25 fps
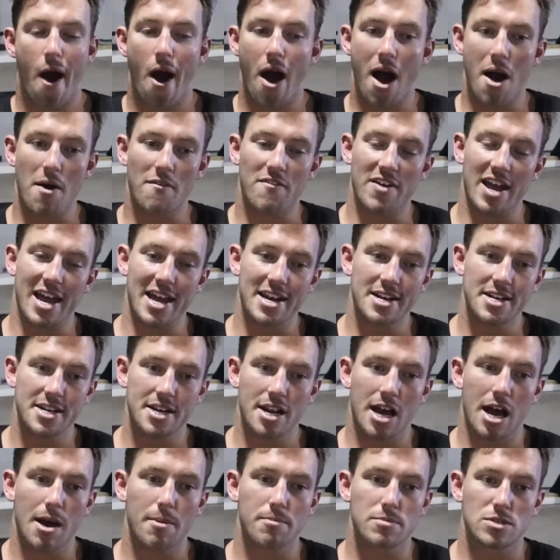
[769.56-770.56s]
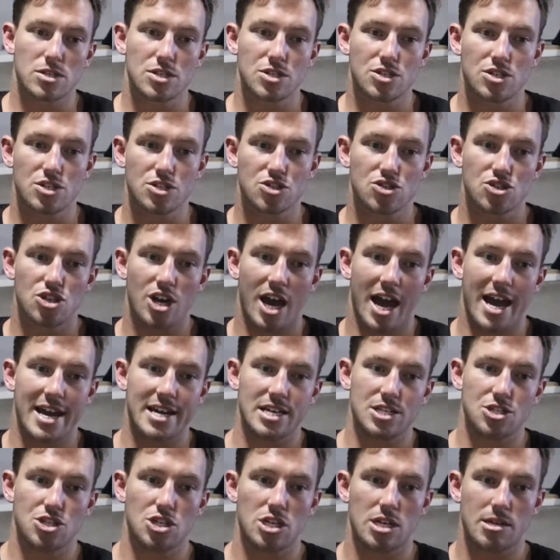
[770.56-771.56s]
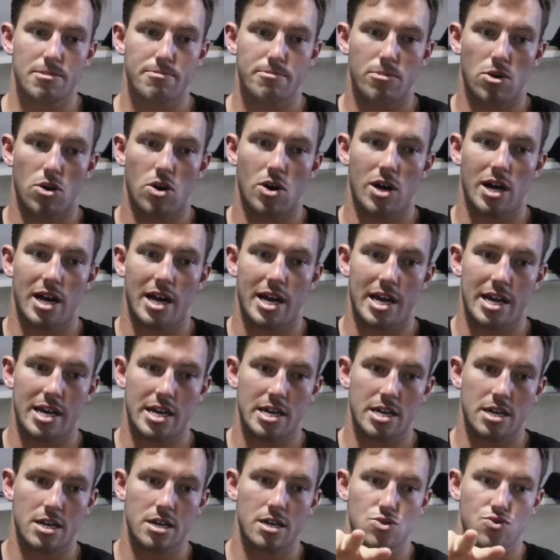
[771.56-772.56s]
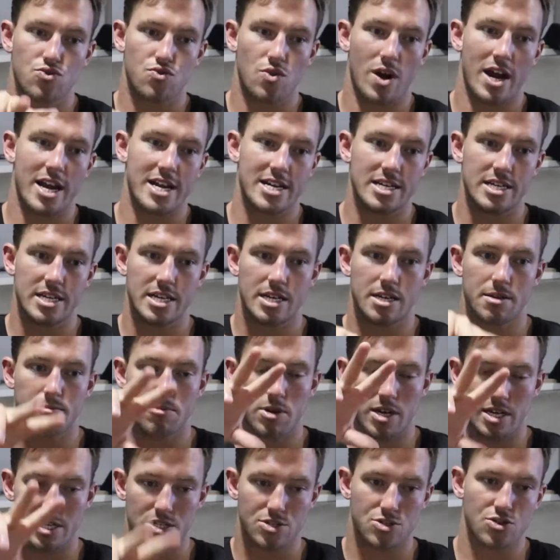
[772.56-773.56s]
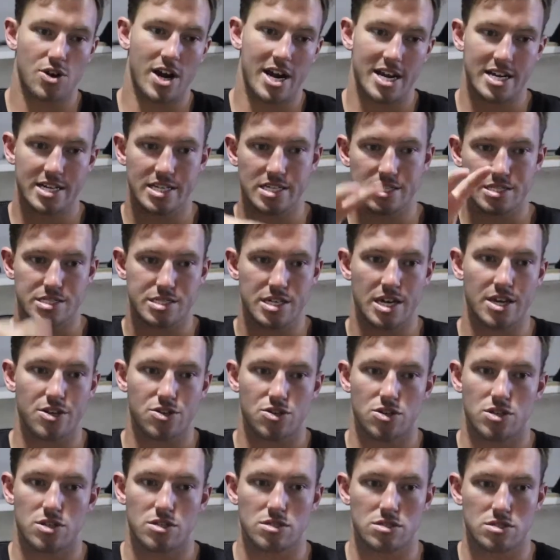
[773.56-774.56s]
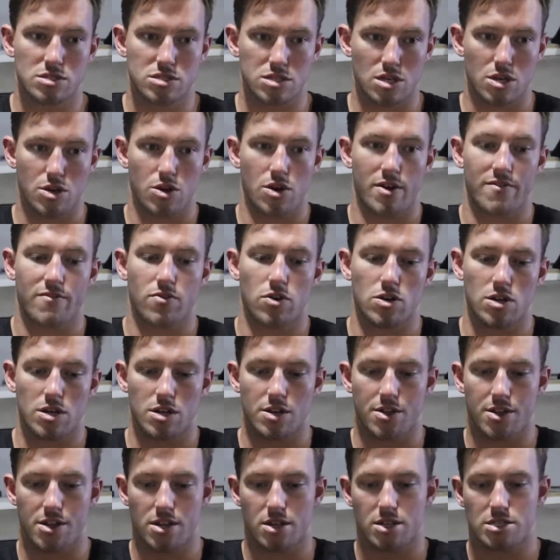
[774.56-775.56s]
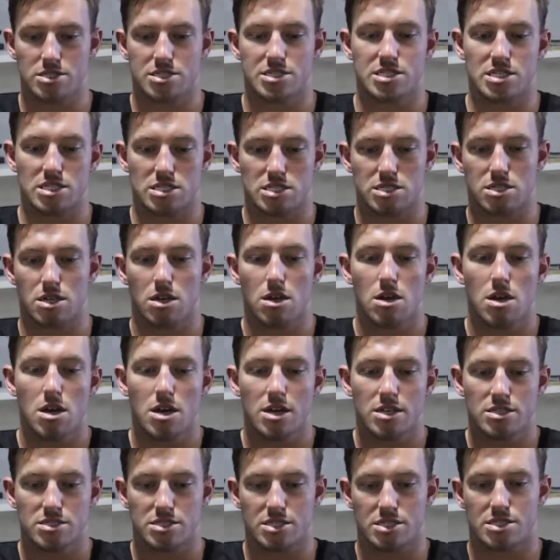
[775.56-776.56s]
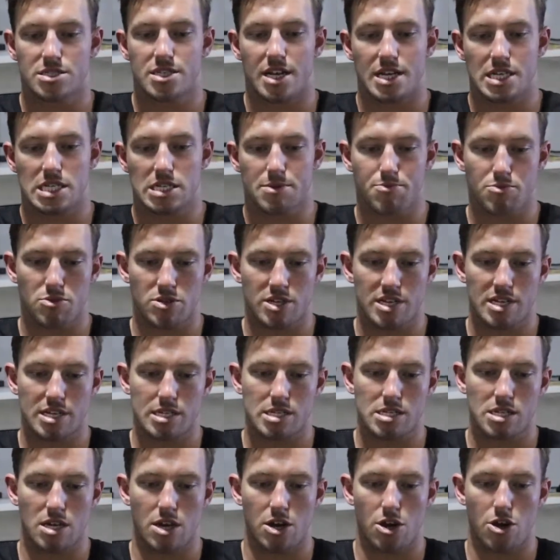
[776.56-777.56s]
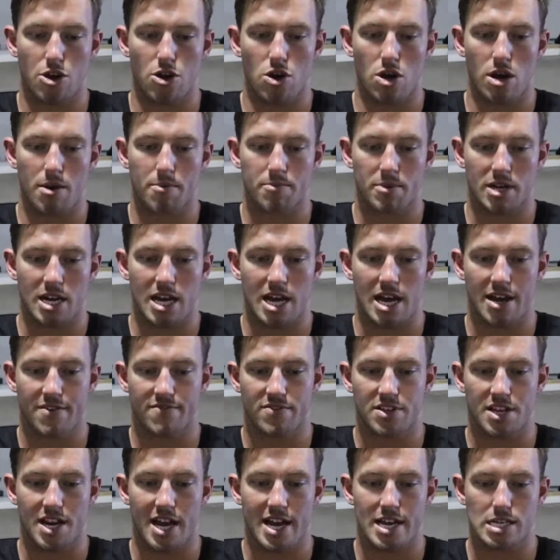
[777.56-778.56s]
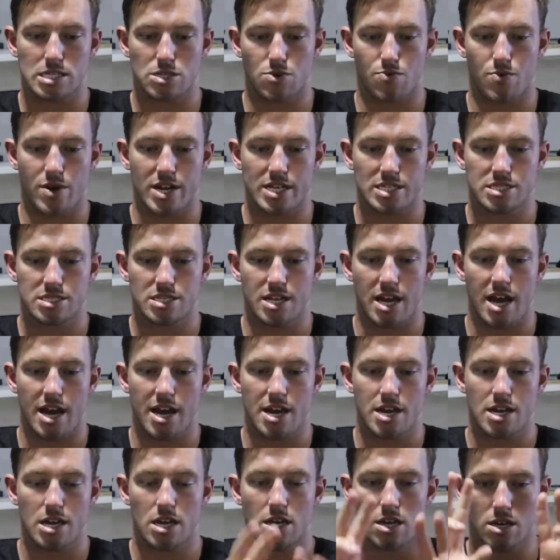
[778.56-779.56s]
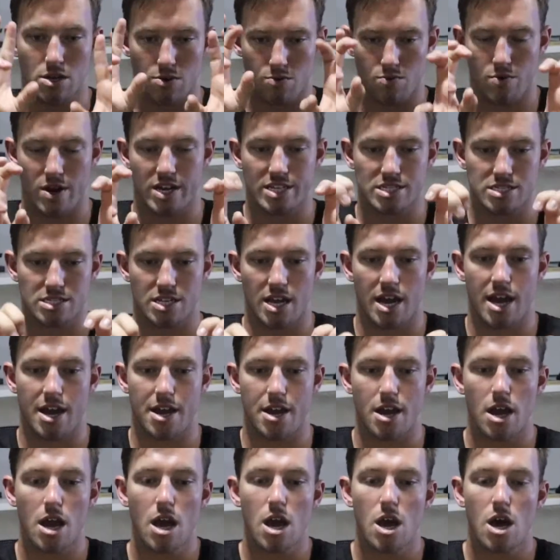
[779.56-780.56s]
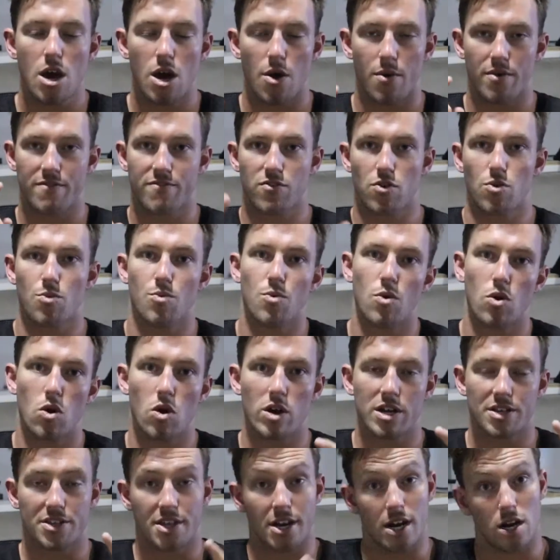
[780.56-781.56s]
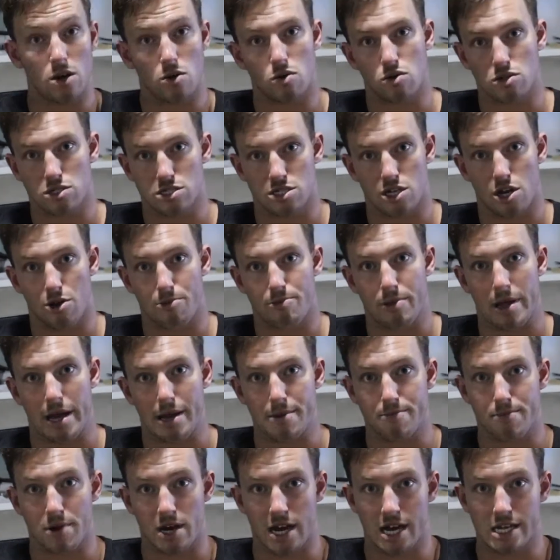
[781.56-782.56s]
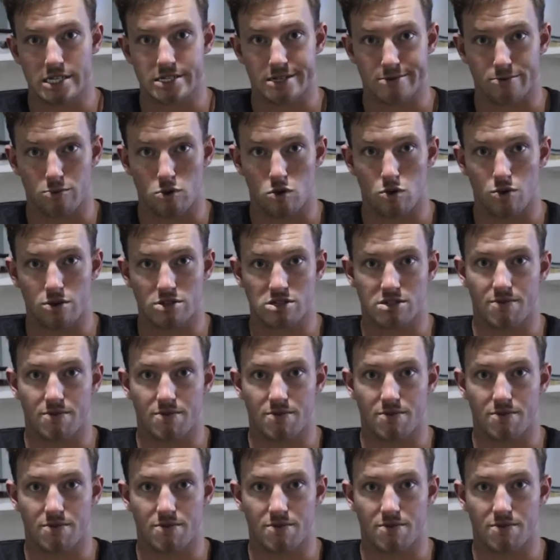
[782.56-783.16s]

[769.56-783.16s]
I've ended up changing my training session. So I've got a six day split, so I'm gonna have today as a rest day. I went for a walk, and then I also played basketball with